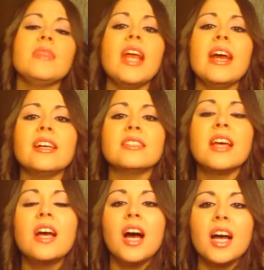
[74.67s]
And
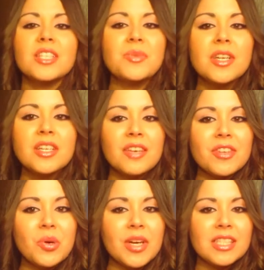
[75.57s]
I just want to give a
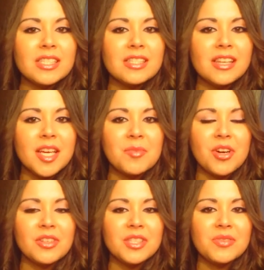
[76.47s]
quick disclaimer
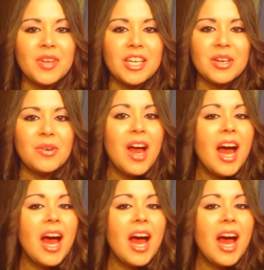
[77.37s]
on this video.